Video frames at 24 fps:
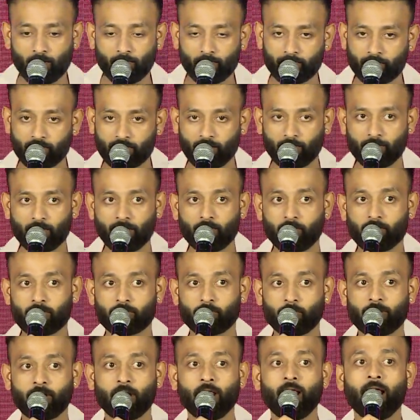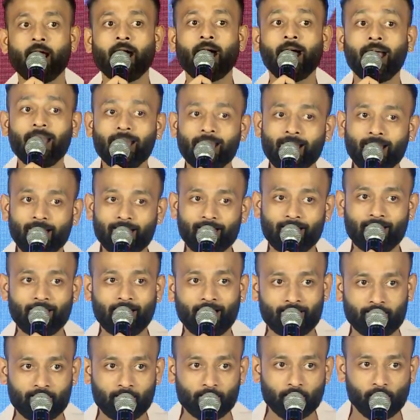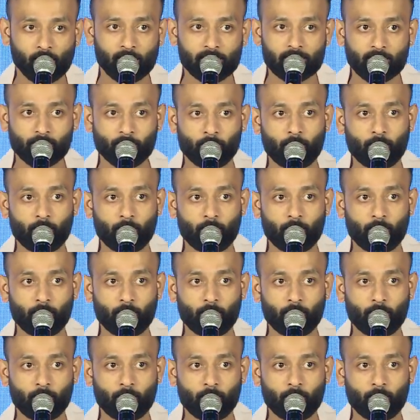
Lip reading: up with something which would highlight that the most,